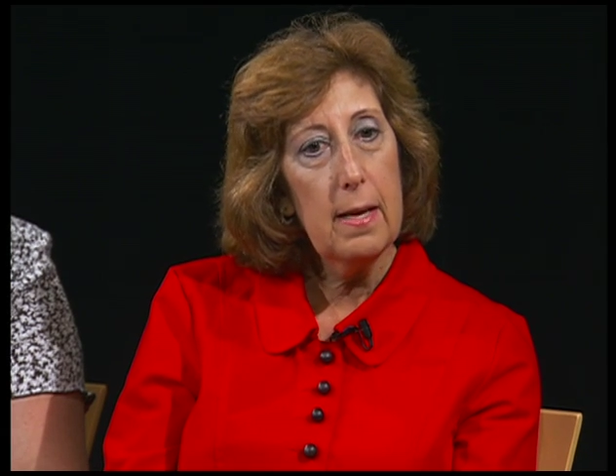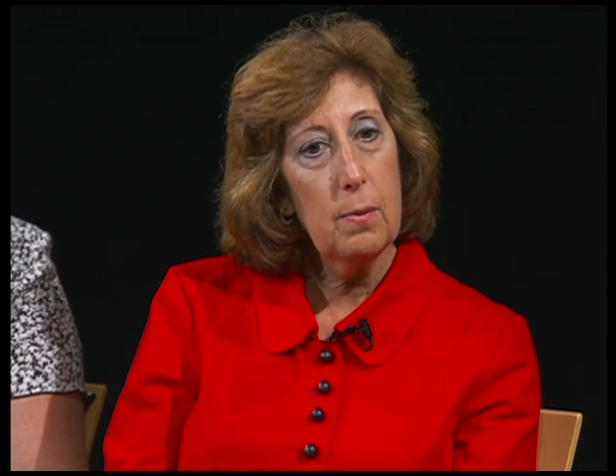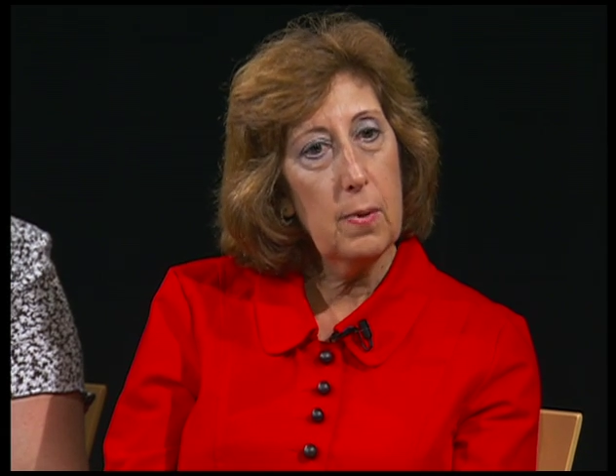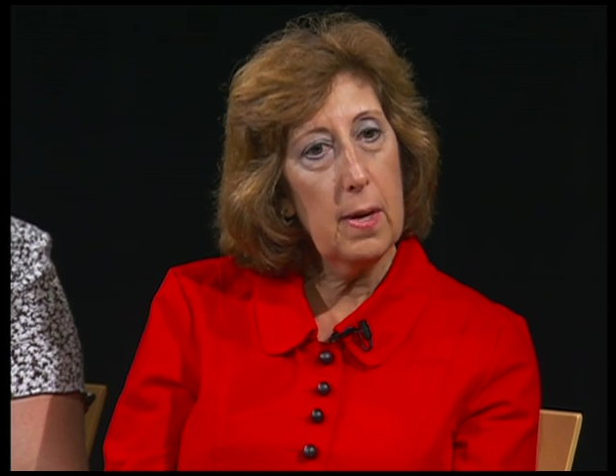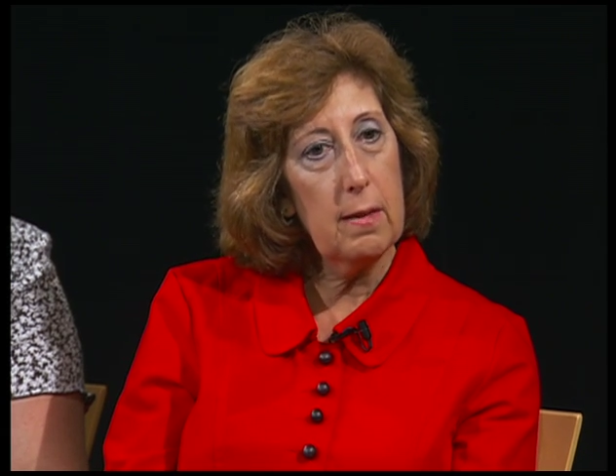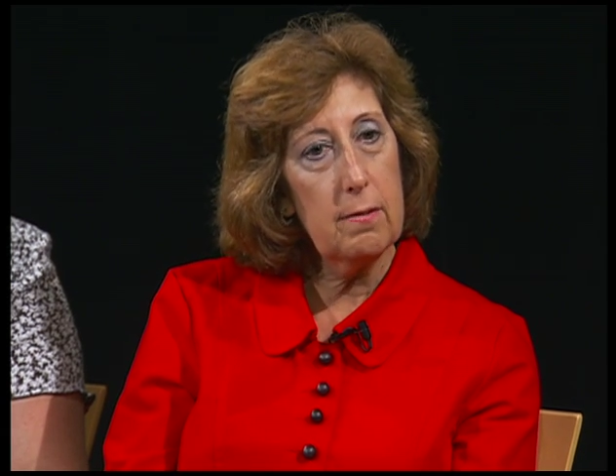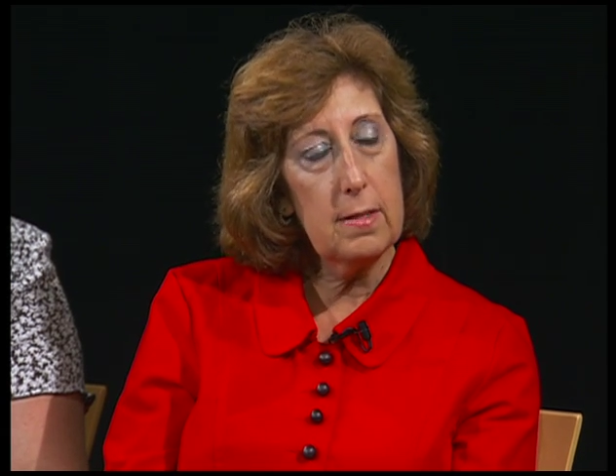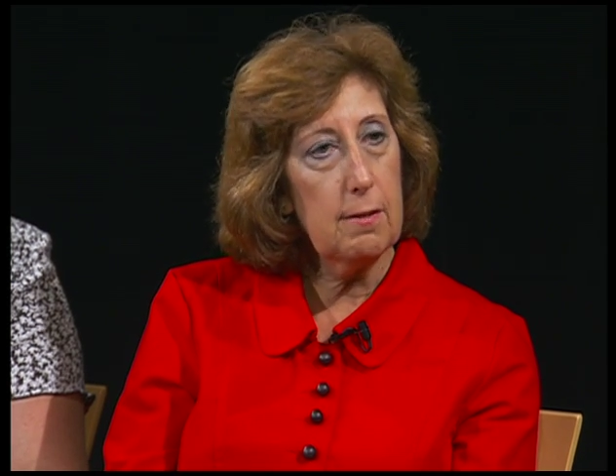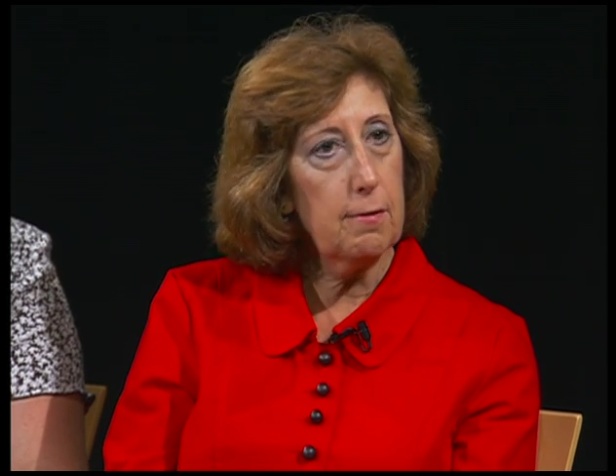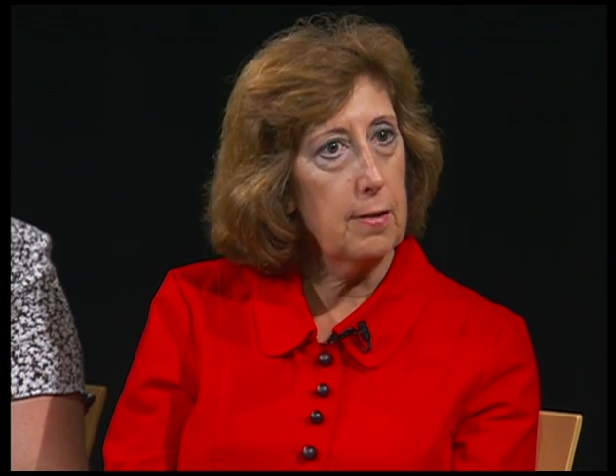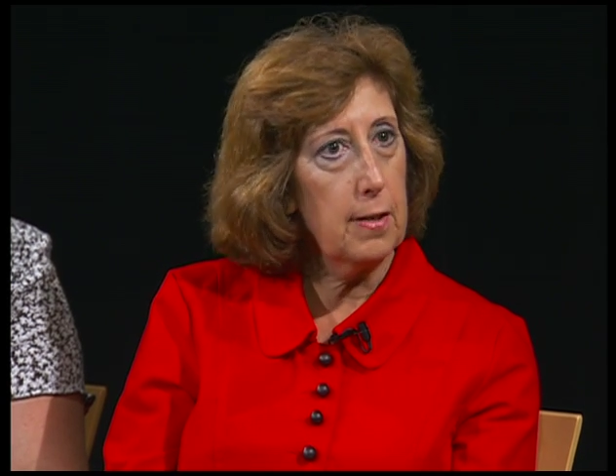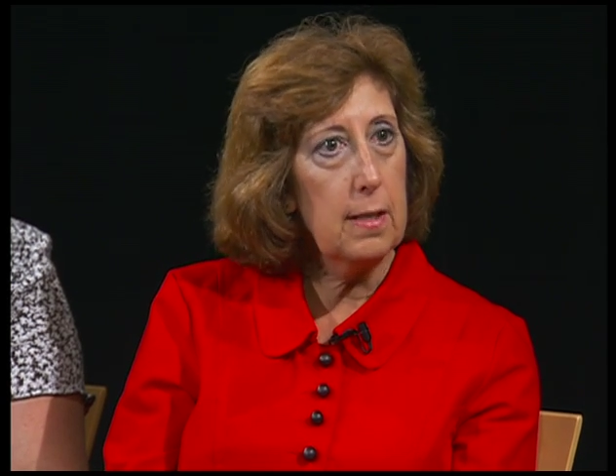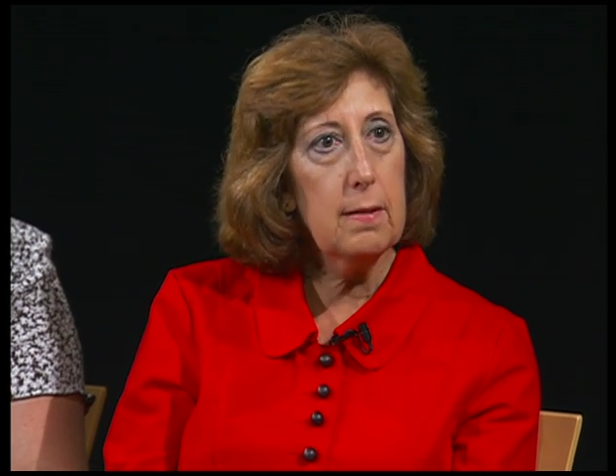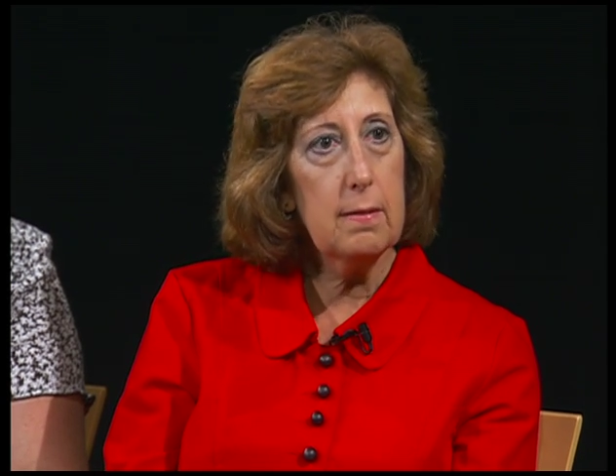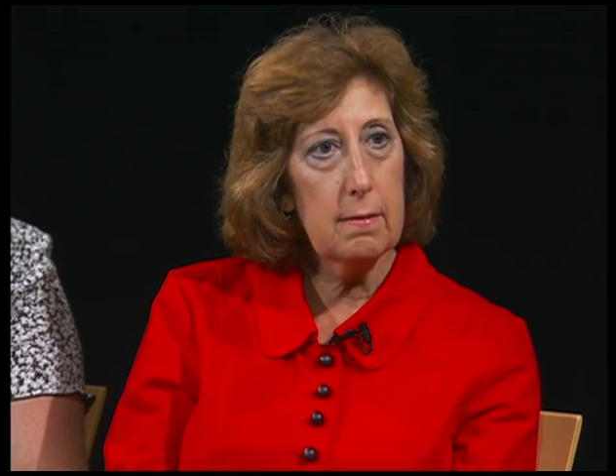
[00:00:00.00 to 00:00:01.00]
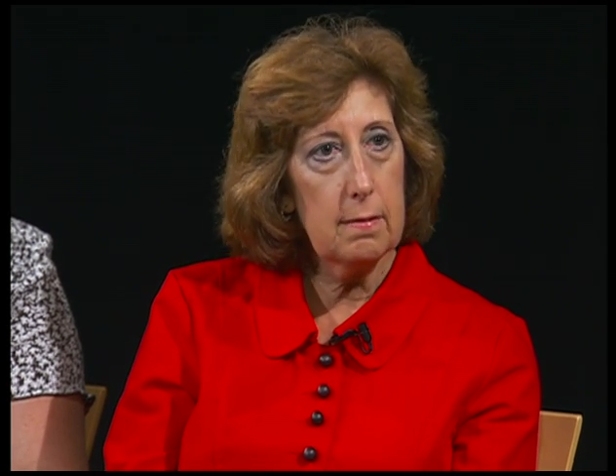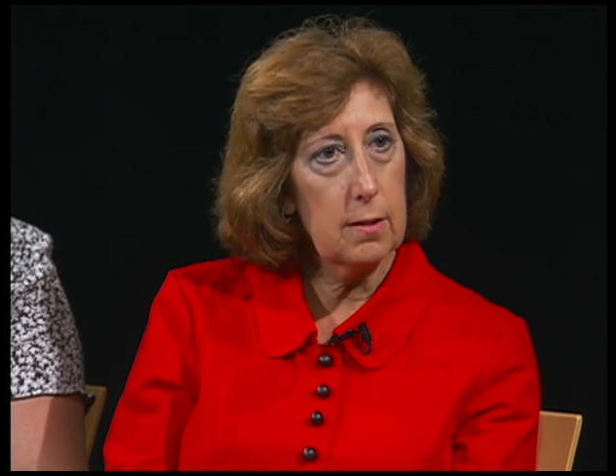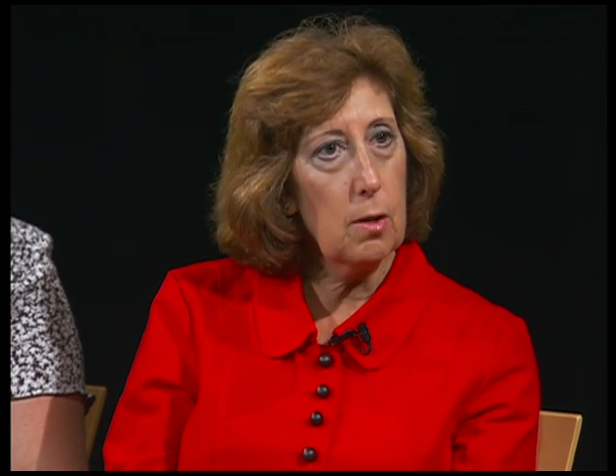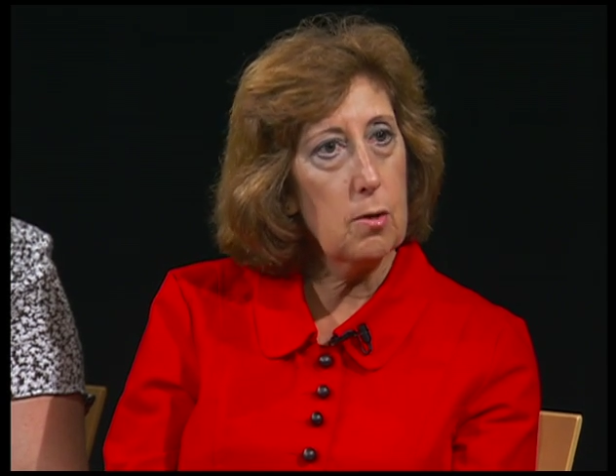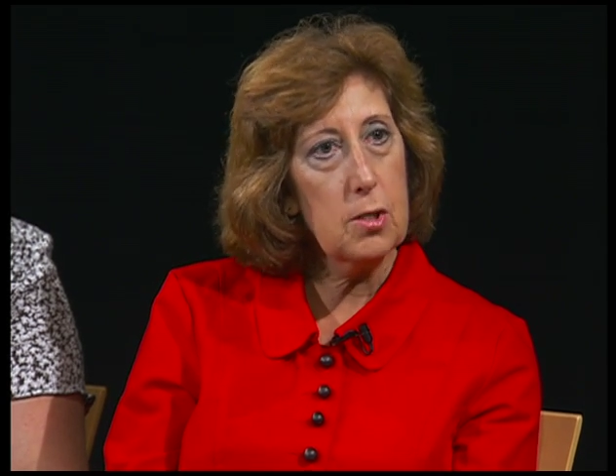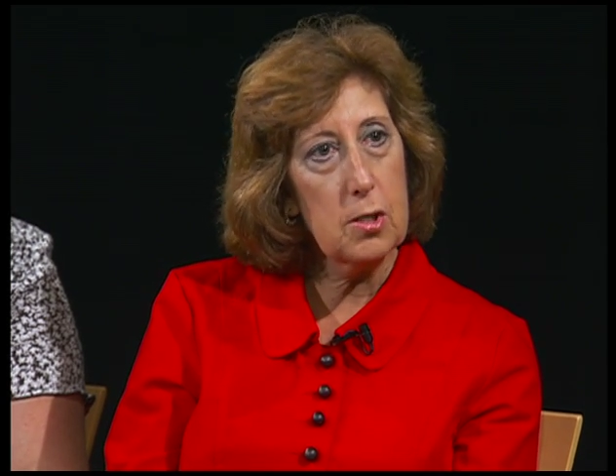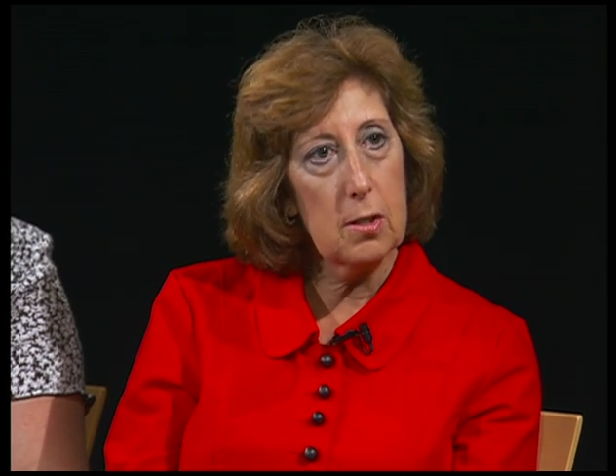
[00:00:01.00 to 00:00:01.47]
with different
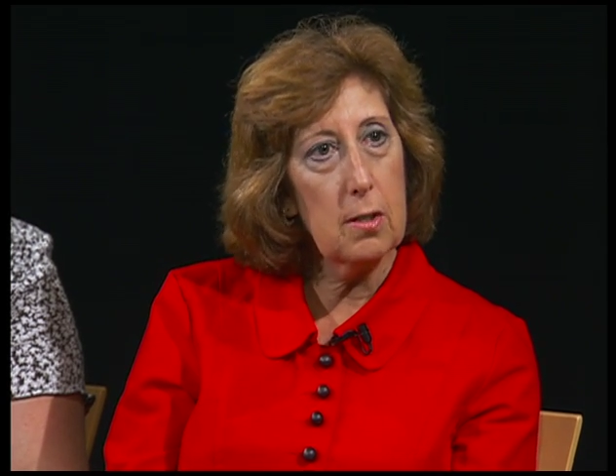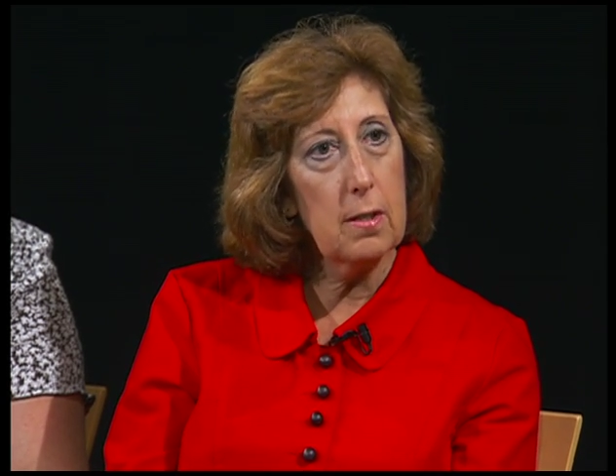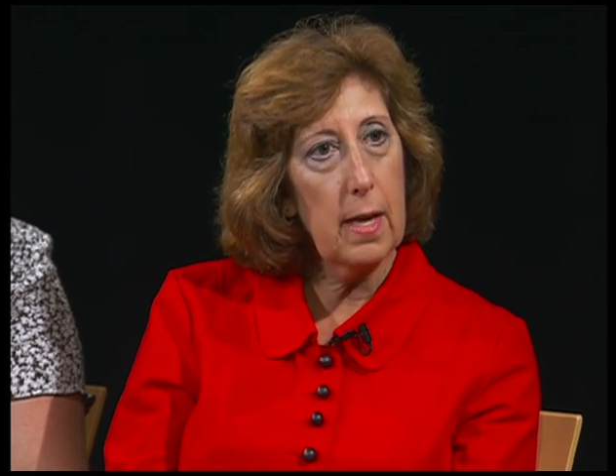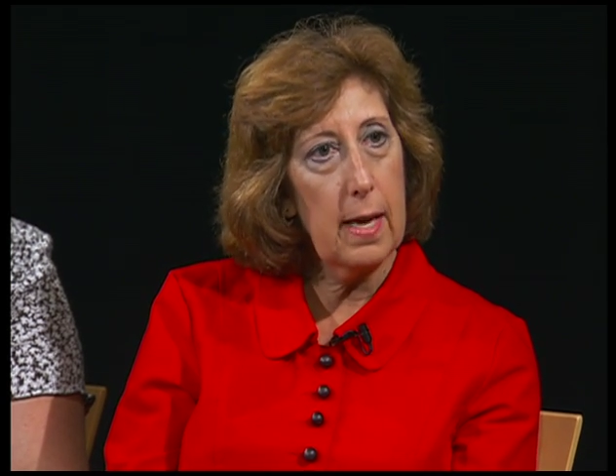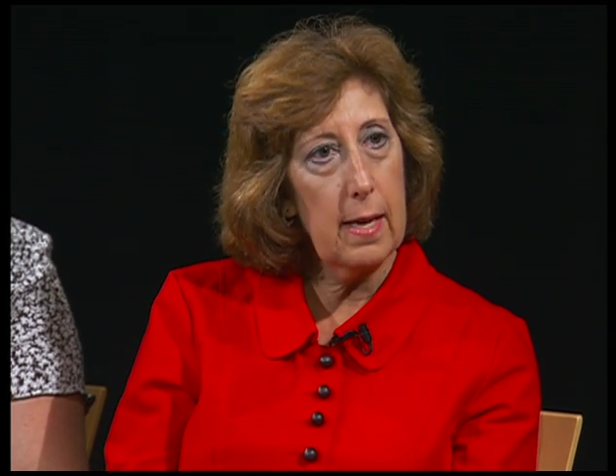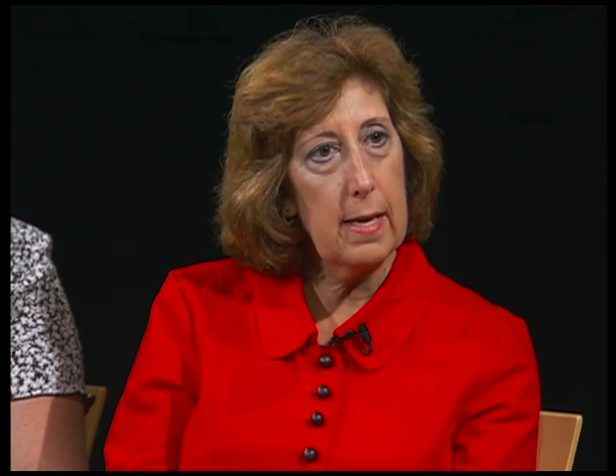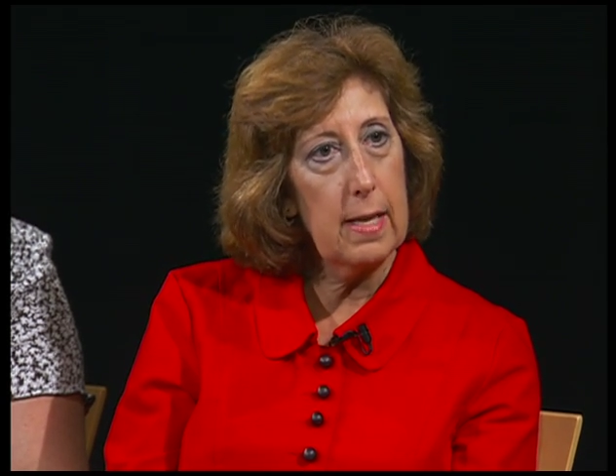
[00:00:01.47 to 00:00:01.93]
social and